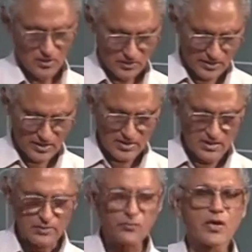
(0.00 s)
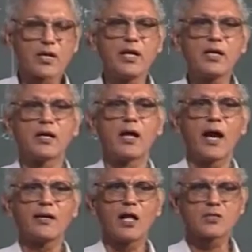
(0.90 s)
the result quickly
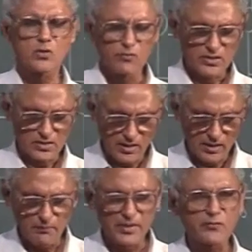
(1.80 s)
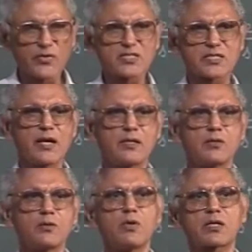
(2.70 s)
and also with a little bit of insight into
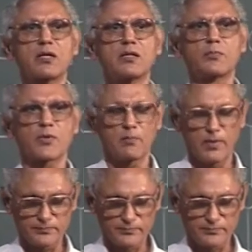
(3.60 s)
the working of the problem.